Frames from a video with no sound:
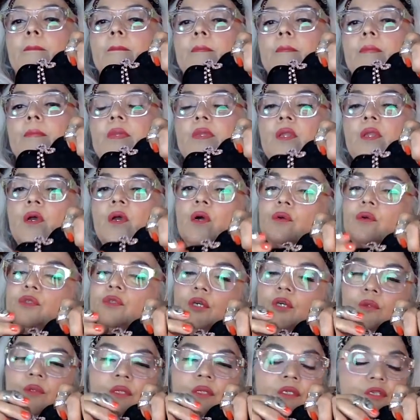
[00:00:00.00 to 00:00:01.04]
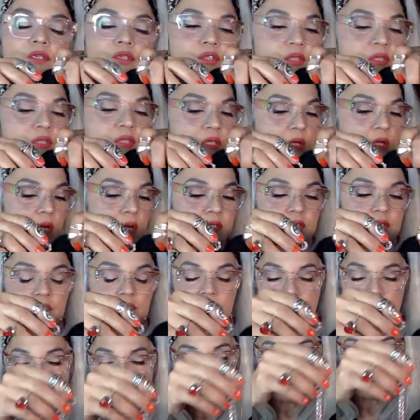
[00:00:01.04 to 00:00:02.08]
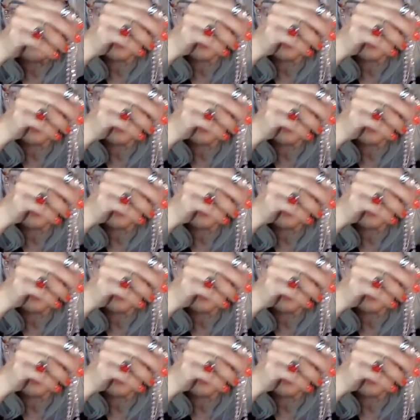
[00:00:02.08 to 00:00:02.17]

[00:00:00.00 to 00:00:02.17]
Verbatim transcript: No, don't understand. I uh, don't,